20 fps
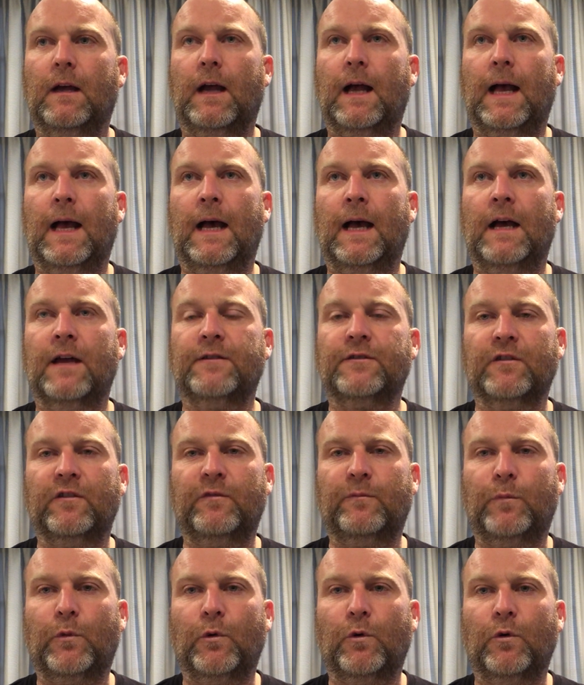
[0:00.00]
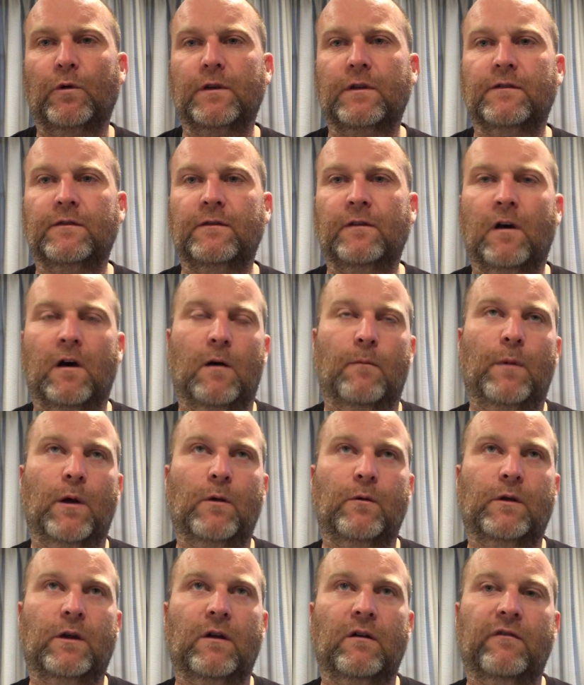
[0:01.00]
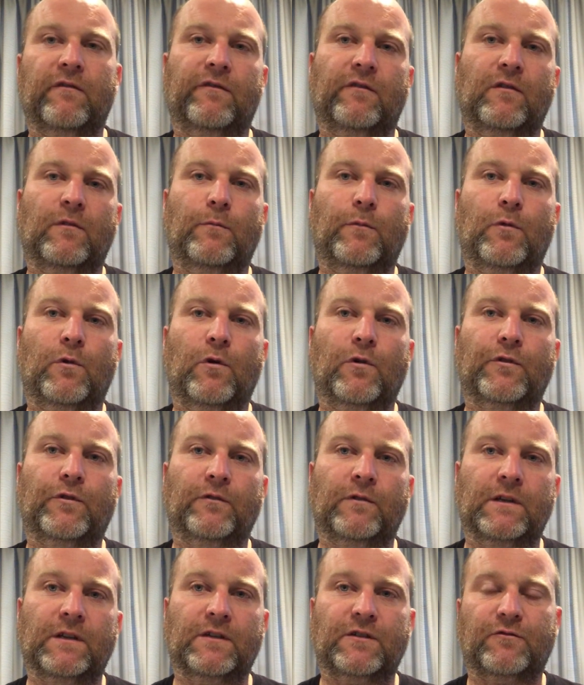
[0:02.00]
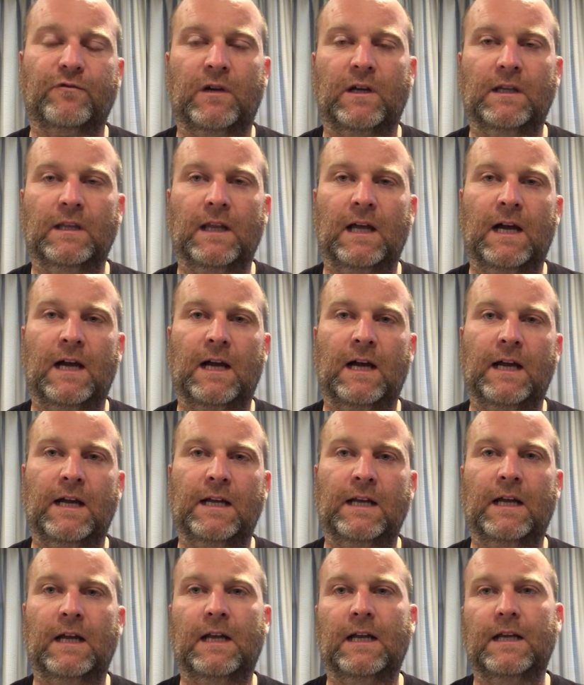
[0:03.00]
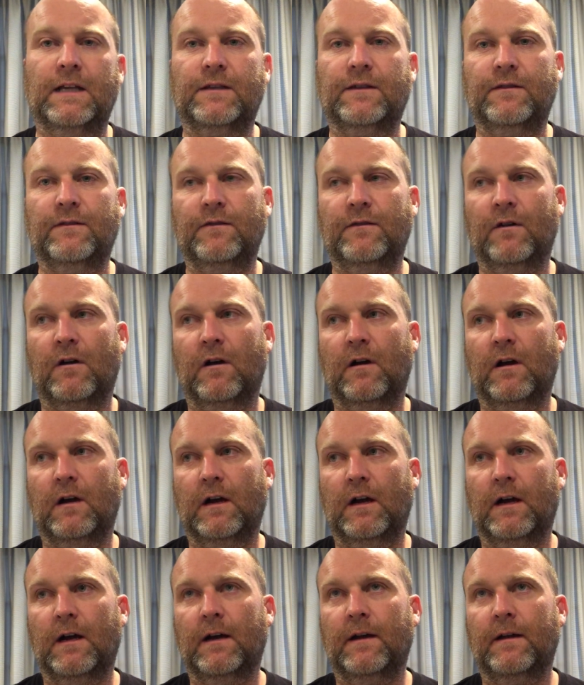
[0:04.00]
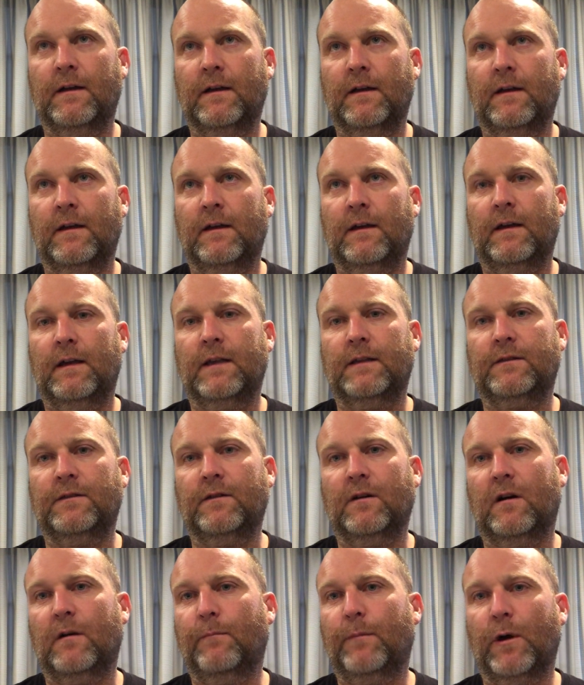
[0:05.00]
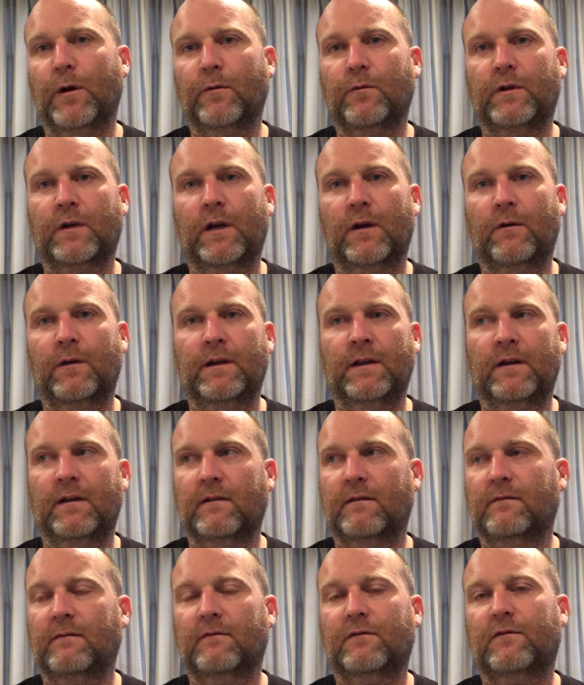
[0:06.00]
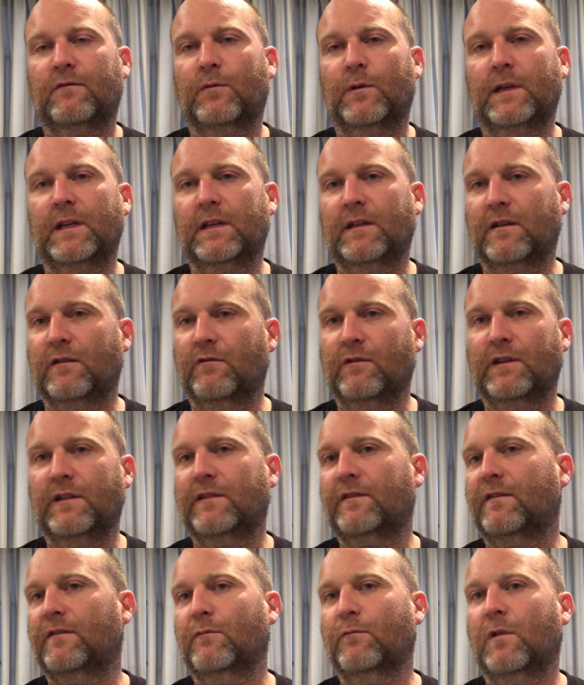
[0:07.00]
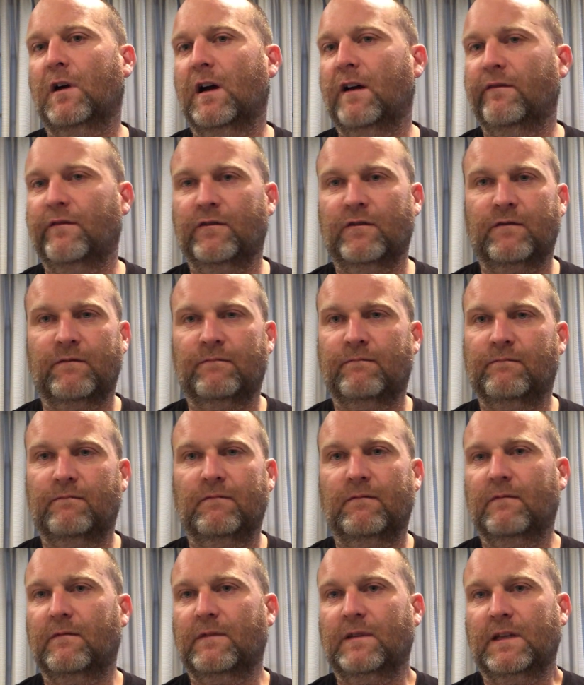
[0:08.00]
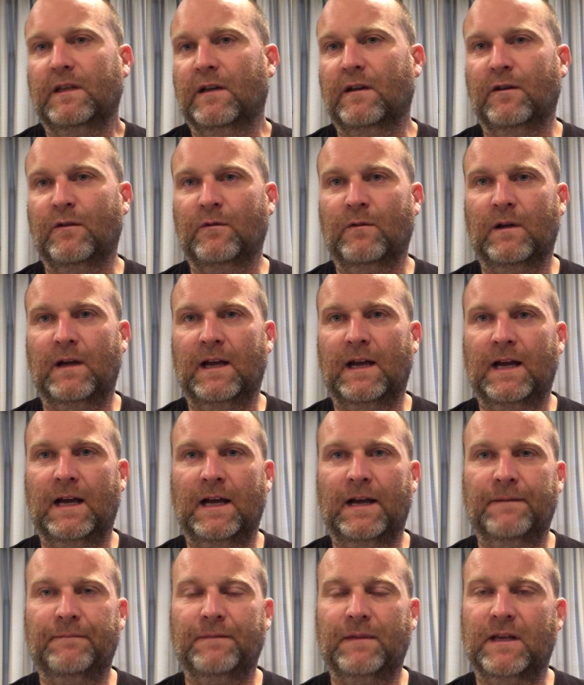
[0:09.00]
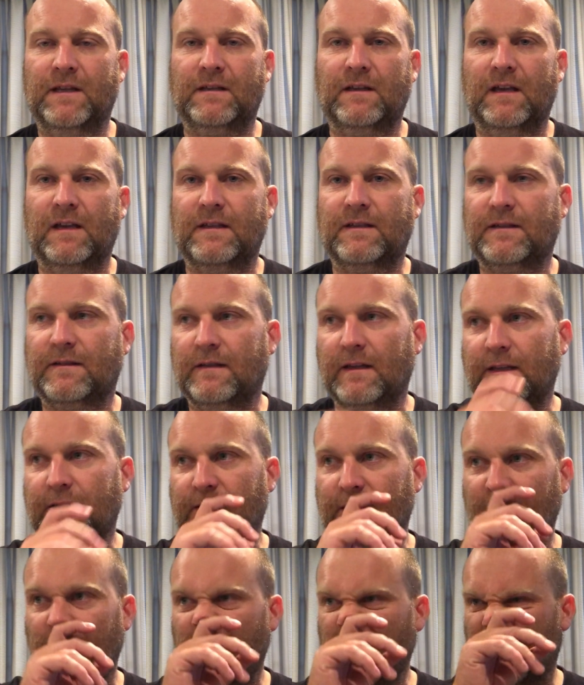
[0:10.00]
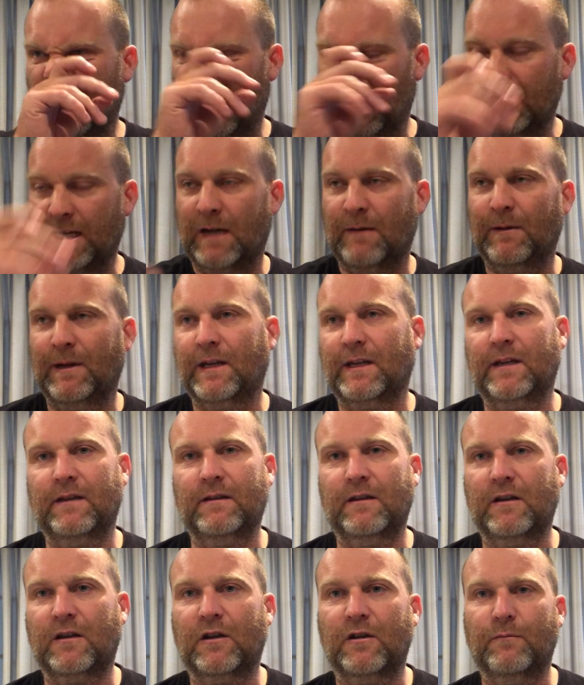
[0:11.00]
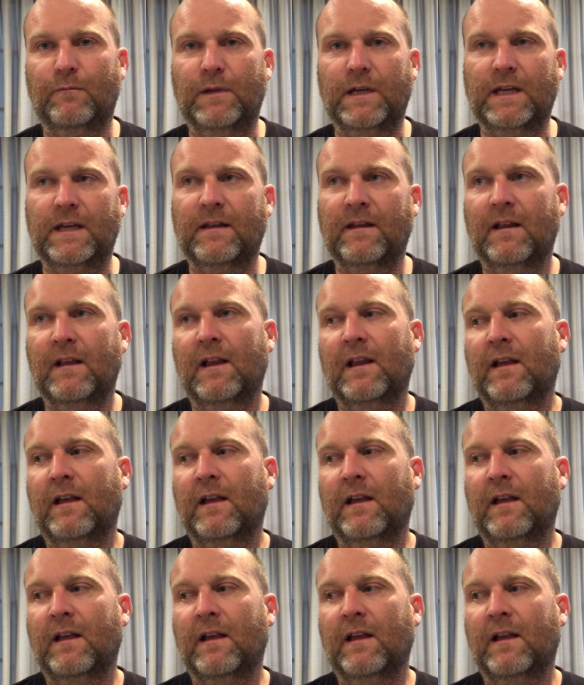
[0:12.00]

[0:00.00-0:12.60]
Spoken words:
a surfboard is not about going through the water in a straight line, and it's not about going at 20 degrees to whatever, it's so dynamic. You could be